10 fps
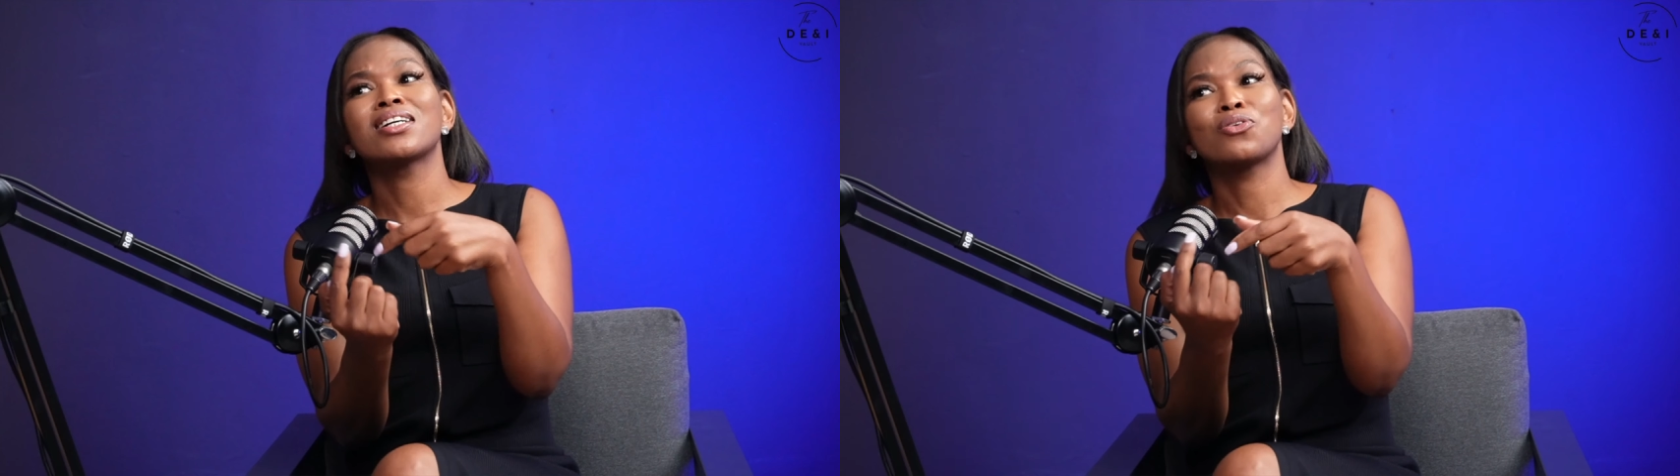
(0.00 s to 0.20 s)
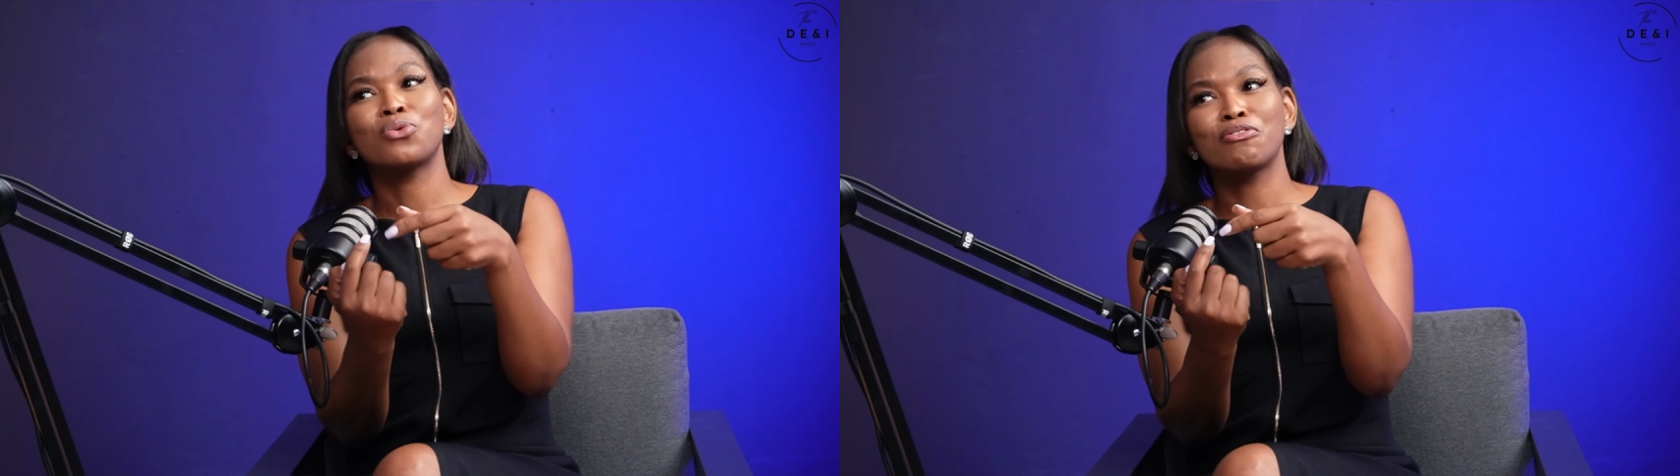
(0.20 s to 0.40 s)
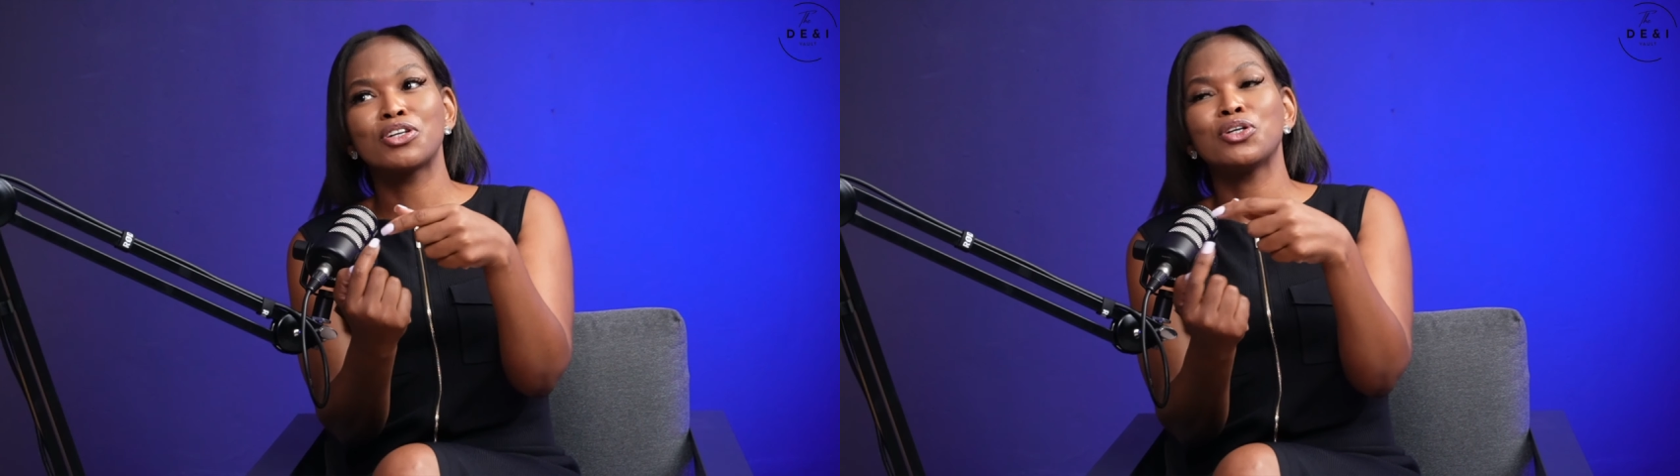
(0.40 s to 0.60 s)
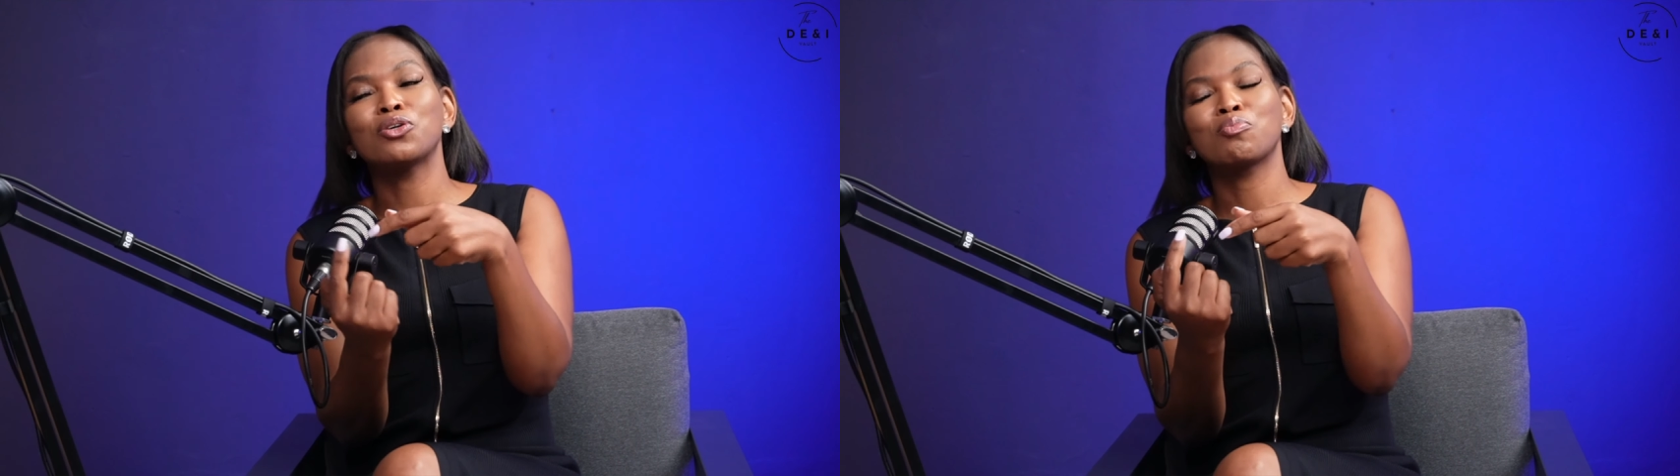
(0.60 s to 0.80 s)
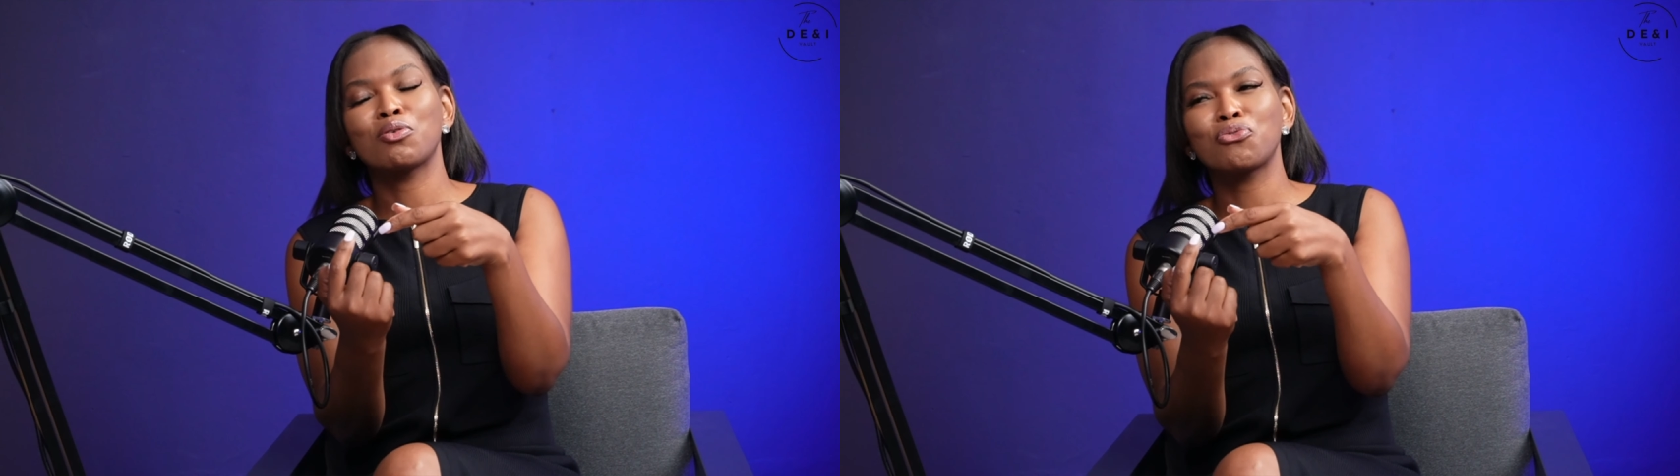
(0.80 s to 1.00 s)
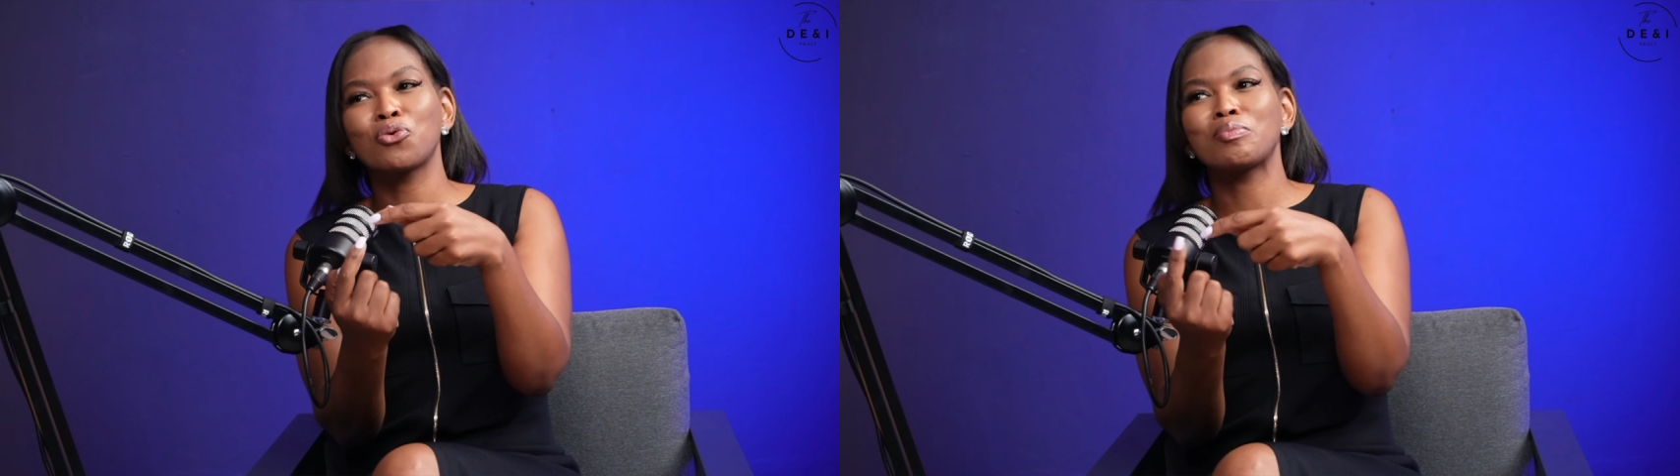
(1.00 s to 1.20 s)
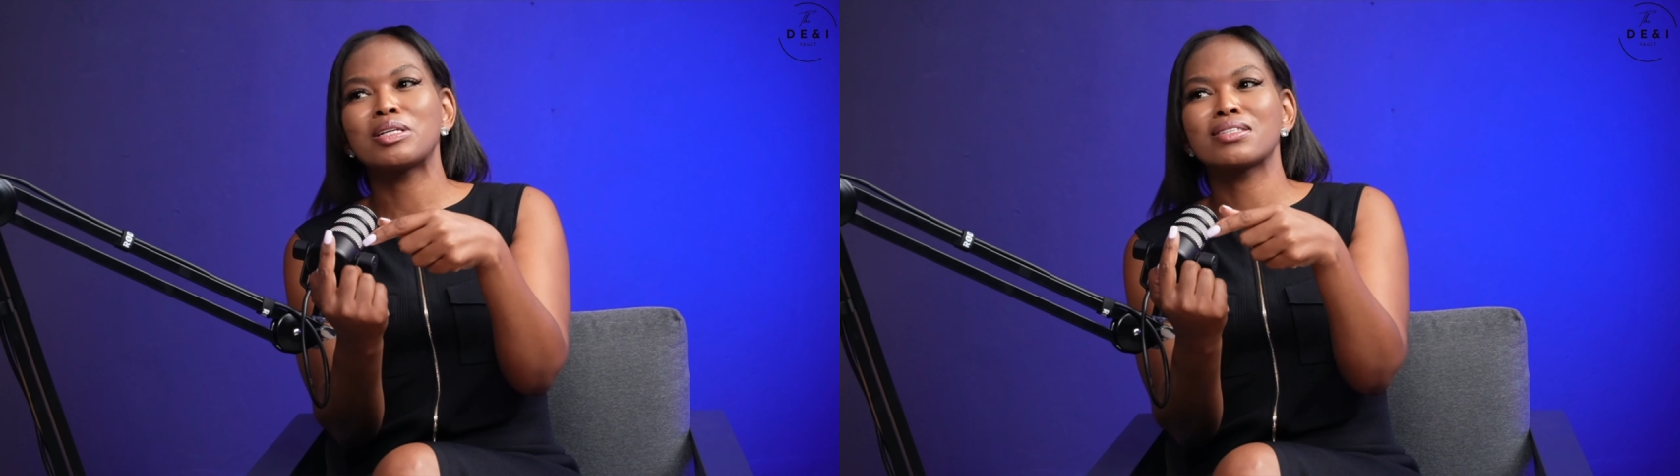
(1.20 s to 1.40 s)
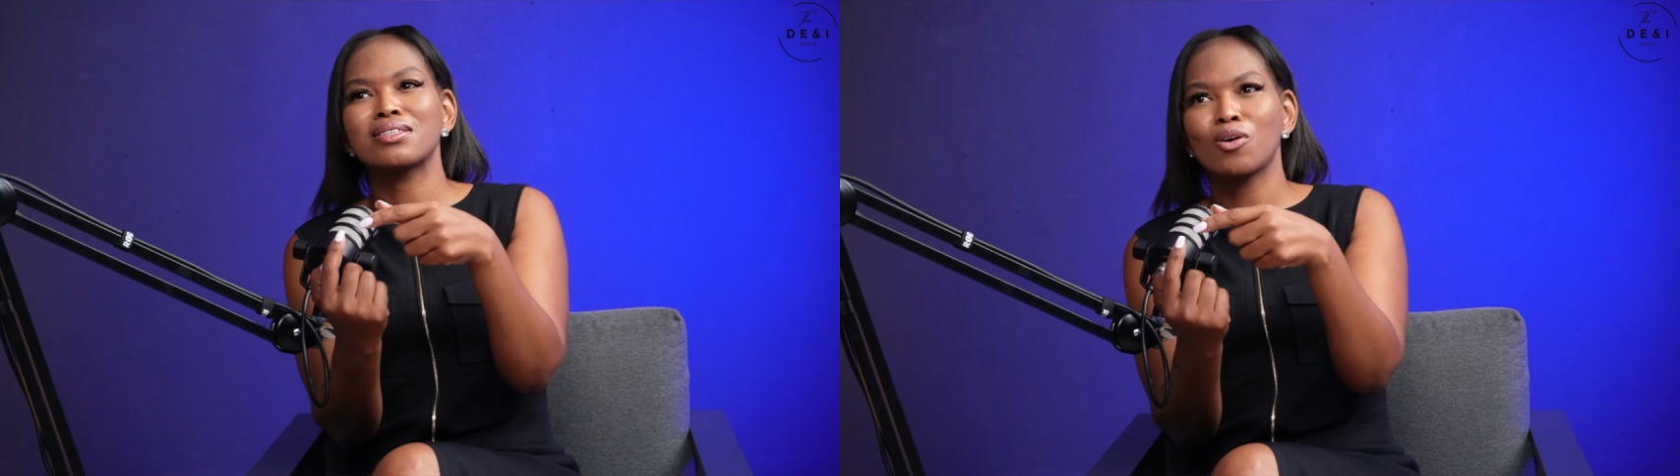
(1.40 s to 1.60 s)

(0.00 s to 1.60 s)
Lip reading: revenue, performance,